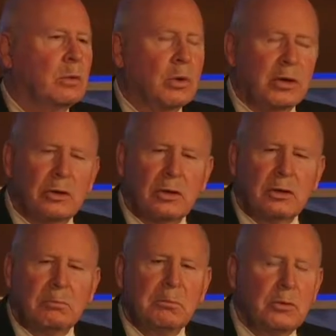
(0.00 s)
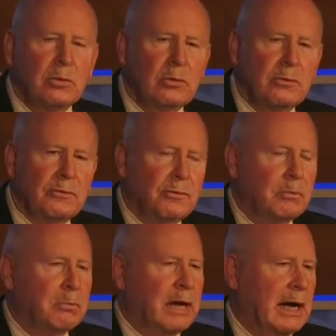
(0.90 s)
where you can move
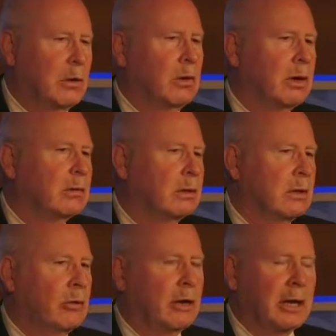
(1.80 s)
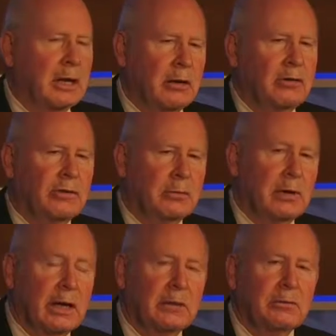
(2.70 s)
power, or energy
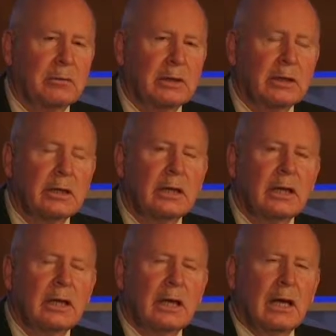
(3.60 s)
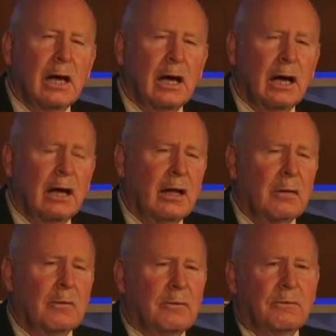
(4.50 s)
rather really, uh,
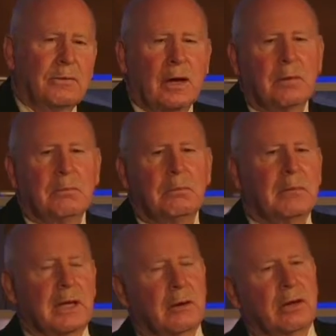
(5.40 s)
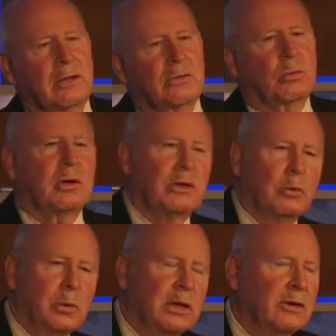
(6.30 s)
from areas where
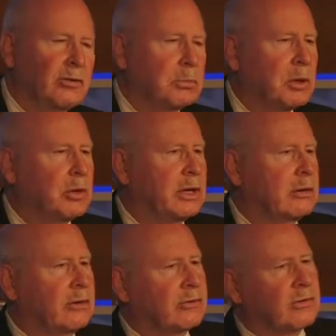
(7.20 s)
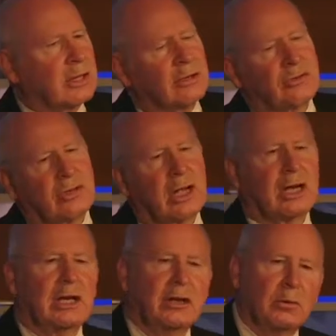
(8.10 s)
the wind is blowing or the sun is
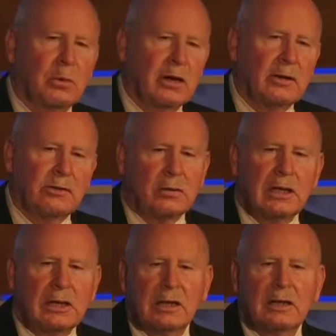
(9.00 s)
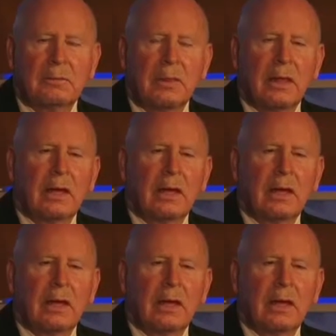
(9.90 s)
shining or where it's needed.